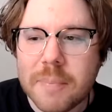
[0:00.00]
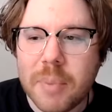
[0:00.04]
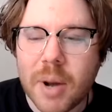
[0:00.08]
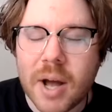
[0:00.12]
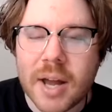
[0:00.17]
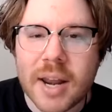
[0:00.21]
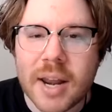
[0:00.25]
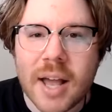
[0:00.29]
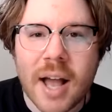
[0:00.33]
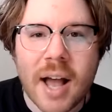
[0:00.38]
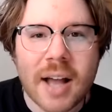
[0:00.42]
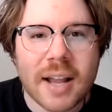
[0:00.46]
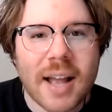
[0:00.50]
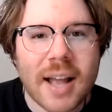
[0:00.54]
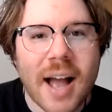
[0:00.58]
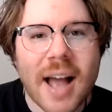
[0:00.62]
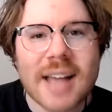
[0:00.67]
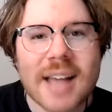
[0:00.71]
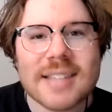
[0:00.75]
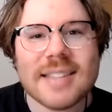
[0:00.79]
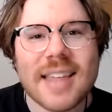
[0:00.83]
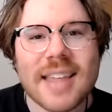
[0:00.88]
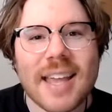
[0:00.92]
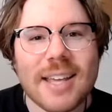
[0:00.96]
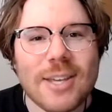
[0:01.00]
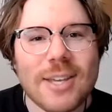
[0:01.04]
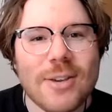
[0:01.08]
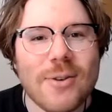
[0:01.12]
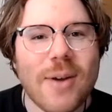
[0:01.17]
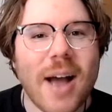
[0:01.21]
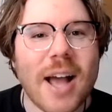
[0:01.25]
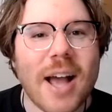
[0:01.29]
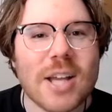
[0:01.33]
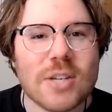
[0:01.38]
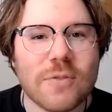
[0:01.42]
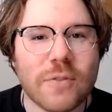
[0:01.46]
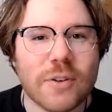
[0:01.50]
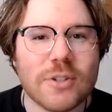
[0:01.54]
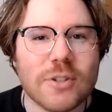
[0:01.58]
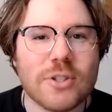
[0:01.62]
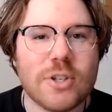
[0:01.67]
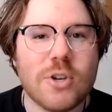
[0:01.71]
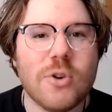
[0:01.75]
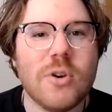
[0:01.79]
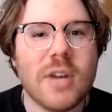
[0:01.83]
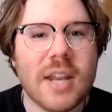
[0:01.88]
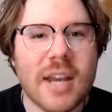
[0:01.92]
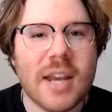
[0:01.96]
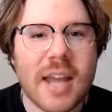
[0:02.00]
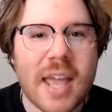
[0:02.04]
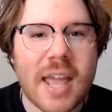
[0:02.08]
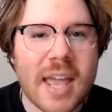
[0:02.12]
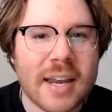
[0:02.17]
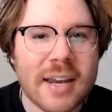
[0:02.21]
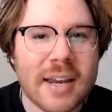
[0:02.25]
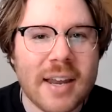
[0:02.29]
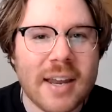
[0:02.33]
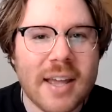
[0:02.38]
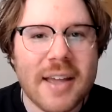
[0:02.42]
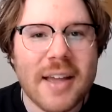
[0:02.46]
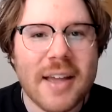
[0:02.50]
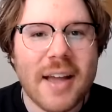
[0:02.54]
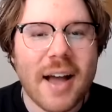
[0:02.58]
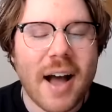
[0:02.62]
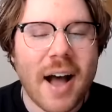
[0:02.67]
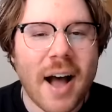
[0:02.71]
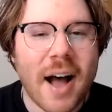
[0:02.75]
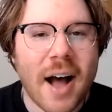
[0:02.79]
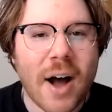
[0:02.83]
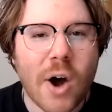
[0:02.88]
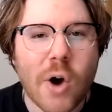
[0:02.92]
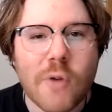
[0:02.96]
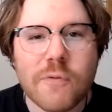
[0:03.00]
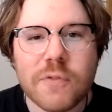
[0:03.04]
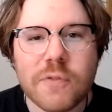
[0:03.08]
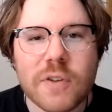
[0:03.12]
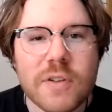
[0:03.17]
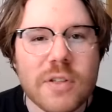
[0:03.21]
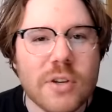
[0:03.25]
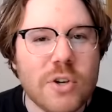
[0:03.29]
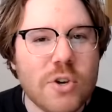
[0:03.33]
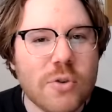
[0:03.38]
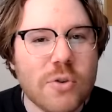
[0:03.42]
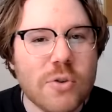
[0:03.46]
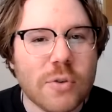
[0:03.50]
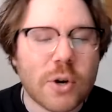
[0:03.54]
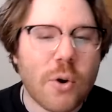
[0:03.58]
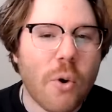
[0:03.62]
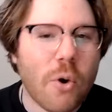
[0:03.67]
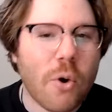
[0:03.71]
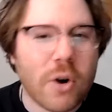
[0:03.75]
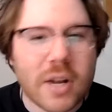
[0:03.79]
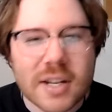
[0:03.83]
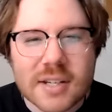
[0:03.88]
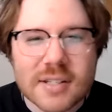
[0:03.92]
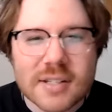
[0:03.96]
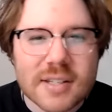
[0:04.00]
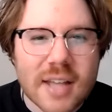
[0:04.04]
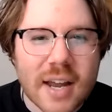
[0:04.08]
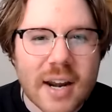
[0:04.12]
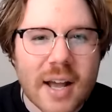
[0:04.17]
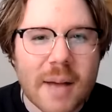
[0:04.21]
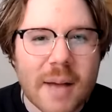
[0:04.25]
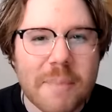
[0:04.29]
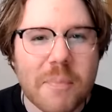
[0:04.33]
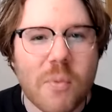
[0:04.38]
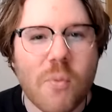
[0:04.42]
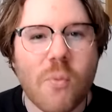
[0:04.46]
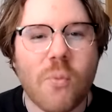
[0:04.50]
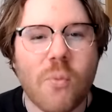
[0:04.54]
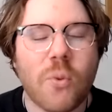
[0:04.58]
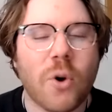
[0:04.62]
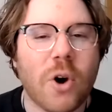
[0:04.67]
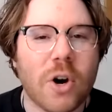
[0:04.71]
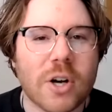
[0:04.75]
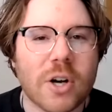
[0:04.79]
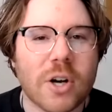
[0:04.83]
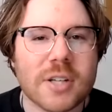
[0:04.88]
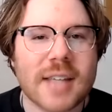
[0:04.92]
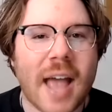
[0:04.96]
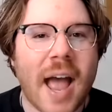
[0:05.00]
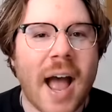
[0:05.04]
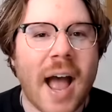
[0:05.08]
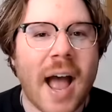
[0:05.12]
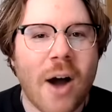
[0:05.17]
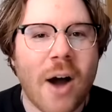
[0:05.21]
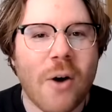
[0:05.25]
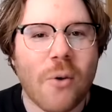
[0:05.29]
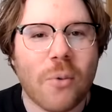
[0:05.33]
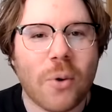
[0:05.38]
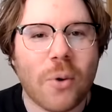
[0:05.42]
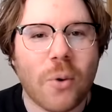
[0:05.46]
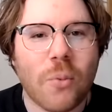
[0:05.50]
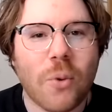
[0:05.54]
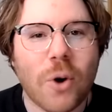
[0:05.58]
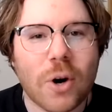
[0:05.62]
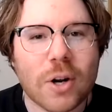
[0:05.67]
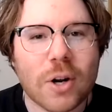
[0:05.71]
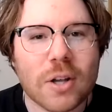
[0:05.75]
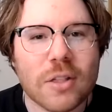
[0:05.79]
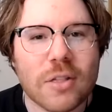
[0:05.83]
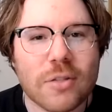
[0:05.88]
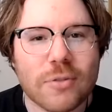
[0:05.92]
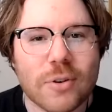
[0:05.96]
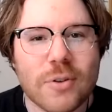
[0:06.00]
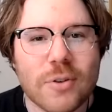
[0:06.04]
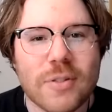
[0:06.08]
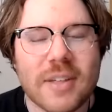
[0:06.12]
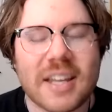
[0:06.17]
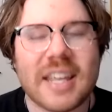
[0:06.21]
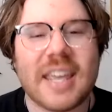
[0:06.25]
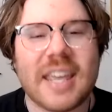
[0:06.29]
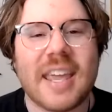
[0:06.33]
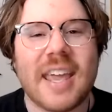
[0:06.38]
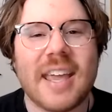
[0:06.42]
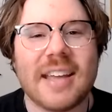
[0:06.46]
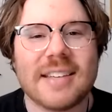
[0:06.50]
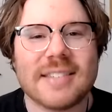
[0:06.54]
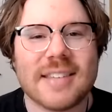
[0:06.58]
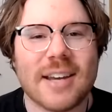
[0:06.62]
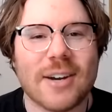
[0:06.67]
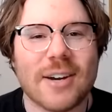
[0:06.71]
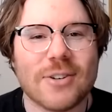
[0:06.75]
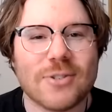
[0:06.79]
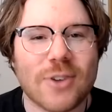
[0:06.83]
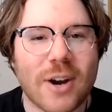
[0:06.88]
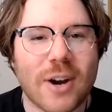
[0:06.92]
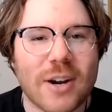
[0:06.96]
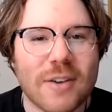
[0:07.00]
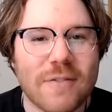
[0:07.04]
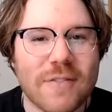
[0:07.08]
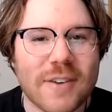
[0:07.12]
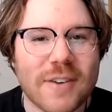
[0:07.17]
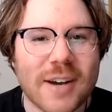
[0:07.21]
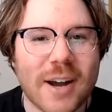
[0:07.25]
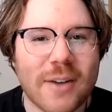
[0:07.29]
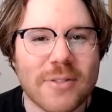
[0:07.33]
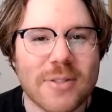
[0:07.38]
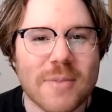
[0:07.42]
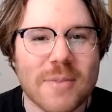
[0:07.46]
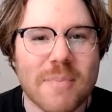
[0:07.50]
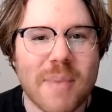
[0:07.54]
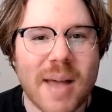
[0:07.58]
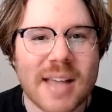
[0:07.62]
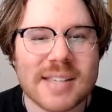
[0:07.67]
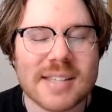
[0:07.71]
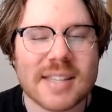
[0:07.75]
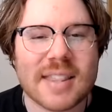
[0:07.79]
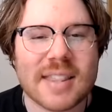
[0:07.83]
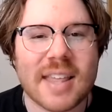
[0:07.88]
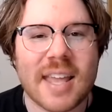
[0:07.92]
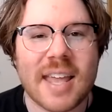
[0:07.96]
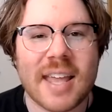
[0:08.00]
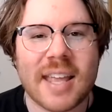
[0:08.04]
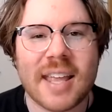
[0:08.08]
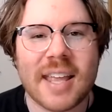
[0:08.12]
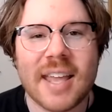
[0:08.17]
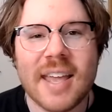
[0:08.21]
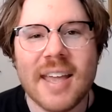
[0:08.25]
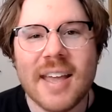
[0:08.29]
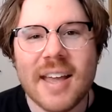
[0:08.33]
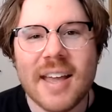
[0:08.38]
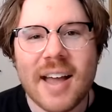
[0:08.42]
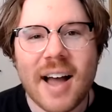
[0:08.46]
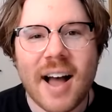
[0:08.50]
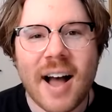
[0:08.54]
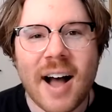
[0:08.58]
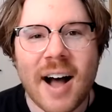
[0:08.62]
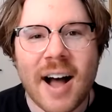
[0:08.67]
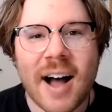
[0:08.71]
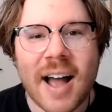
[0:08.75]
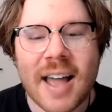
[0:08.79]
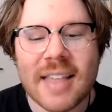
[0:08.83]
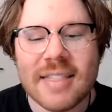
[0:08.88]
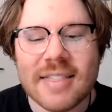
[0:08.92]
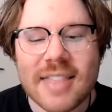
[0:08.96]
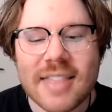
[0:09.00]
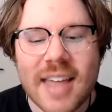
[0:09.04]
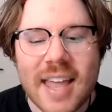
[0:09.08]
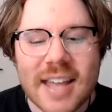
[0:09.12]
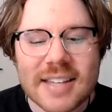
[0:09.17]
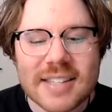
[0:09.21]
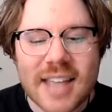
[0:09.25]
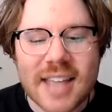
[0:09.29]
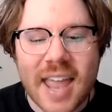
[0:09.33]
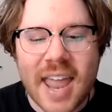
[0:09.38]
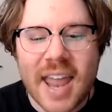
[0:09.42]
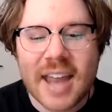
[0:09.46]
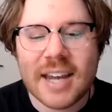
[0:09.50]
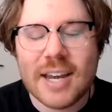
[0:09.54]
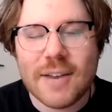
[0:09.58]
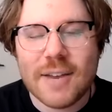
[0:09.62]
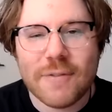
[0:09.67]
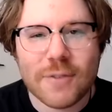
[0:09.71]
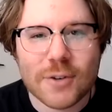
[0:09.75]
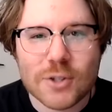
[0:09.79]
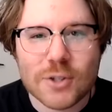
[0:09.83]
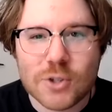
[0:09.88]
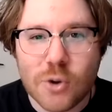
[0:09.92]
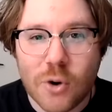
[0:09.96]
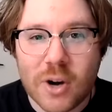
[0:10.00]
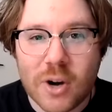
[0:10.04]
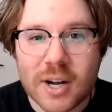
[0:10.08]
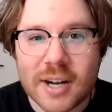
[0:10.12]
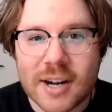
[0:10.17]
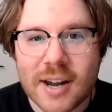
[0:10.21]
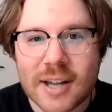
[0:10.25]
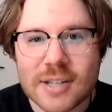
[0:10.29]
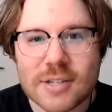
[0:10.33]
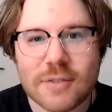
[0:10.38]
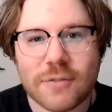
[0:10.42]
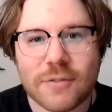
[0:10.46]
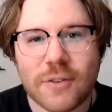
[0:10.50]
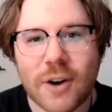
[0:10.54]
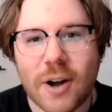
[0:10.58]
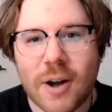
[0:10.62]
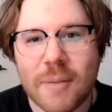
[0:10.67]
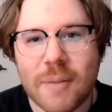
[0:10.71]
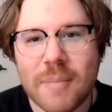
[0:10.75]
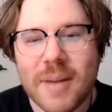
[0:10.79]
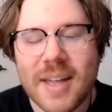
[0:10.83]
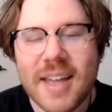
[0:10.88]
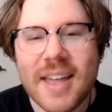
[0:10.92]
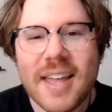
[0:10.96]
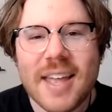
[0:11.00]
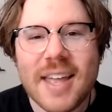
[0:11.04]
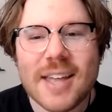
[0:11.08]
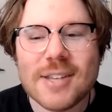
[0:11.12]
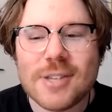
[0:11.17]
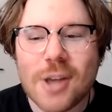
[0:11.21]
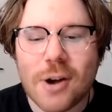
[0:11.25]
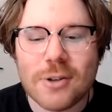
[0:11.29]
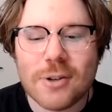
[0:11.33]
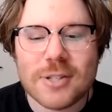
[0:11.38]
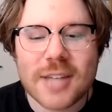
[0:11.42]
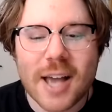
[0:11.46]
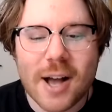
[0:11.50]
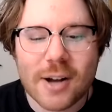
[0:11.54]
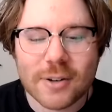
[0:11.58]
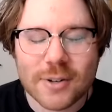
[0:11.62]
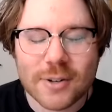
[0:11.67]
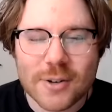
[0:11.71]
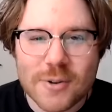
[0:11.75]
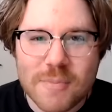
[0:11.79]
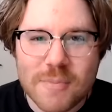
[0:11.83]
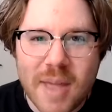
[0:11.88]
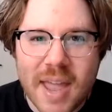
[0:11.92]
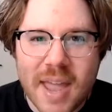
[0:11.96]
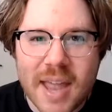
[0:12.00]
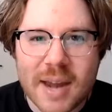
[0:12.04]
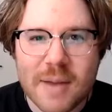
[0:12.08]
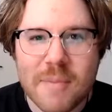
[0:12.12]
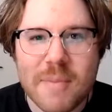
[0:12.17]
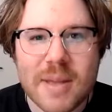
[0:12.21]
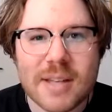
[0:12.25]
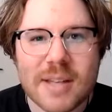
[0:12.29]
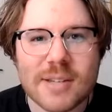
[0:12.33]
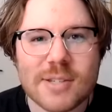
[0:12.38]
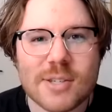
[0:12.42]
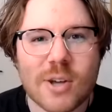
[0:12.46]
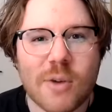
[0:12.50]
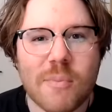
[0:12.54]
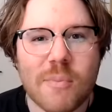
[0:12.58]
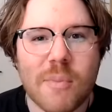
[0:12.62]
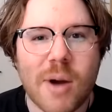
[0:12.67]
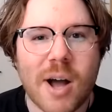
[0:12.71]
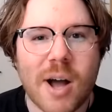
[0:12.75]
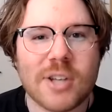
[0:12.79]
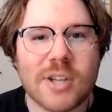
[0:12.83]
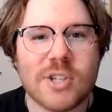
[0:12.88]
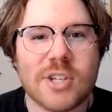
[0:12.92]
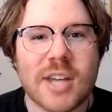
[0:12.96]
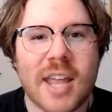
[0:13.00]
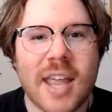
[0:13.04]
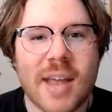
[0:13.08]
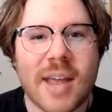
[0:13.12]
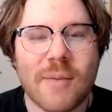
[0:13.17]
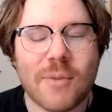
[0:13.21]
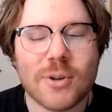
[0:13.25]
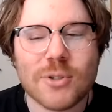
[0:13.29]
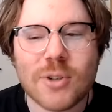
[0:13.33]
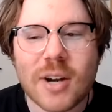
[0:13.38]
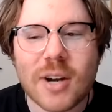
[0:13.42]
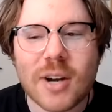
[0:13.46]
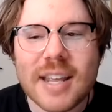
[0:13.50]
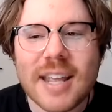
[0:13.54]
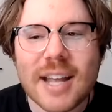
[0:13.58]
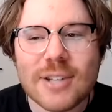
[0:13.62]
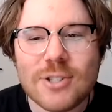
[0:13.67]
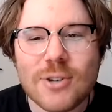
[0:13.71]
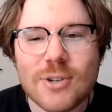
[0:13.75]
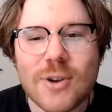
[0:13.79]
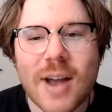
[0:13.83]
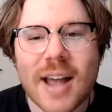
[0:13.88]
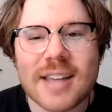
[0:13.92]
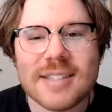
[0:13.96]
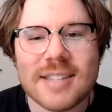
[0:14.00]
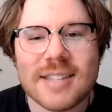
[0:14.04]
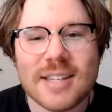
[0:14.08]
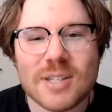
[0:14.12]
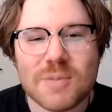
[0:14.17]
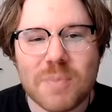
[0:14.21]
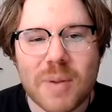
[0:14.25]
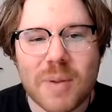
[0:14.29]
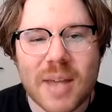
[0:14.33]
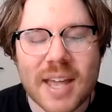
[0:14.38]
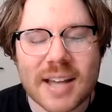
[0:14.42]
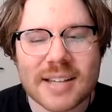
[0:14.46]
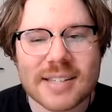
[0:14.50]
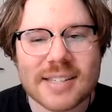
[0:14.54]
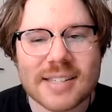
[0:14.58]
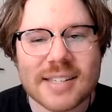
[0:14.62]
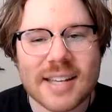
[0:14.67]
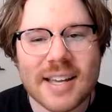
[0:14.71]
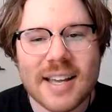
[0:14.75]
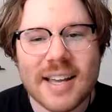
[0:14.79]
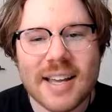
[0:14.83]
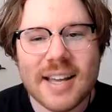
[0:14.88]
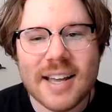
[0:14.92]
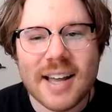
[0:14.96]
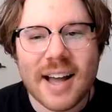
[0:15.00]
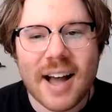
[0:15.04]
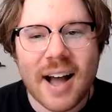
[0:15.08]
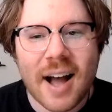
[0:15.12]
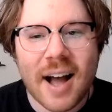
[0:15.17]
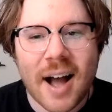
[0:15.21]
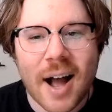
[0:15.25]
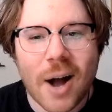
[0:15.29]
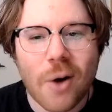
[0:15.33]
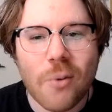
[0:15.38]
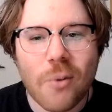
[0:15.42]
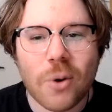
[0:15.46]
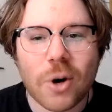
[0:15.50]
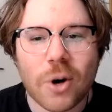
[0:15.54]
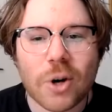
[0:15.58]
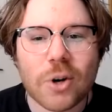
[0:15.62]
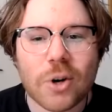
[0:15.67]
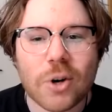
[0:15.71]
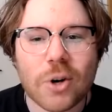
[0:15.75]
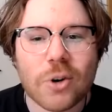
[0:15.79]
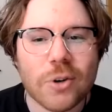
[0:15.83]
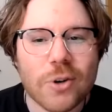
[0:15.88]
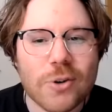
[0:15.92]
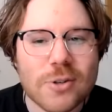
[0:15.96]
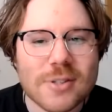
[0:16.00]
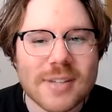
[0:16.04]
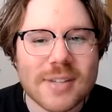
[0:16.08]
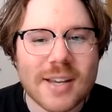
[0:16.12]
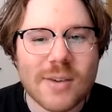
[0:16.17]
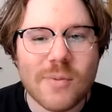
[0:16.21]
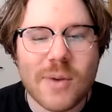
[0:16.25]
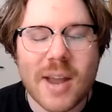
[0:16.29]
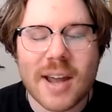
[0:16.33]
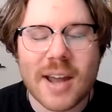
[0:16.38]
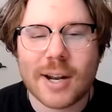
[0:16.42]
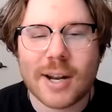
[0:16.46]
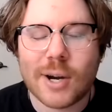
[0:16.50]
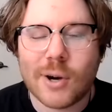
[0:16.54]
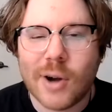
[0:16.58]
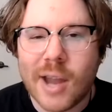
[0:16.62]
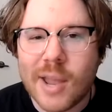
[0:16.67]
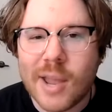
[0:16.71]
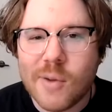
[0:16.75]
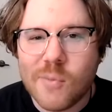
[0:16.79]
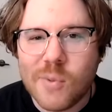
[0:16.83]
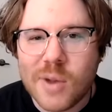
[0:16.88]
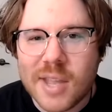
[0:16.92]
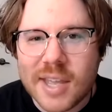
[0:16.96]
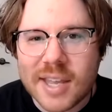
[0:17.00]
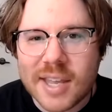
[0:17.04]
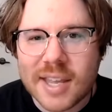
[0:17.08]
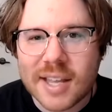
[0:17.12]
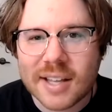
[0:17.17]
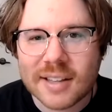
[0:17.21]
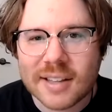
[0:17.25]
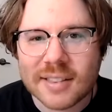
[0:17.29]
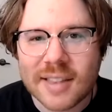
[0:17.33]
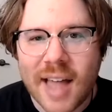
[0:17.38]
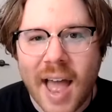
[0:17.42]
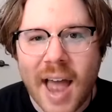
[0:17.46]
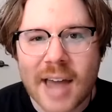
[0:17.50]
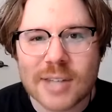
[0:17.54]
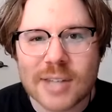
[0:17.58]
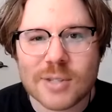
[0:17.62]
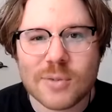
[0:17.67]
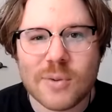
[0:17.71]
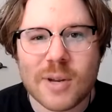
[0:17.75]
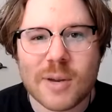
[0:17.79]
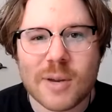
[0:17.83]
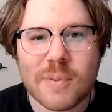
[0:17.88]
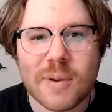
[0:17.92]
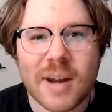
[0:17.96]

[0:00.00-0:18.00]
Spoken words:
But guys, thank you guys for tuning in. Hopefully the new recording setup works out. We're working through the kinks here, trying to figure out the best thing. And thanks, Andy, for joining us from his hotel room, man. It means so much. And we're trying to get you guys these picks. We're cruising. We had a great week last week.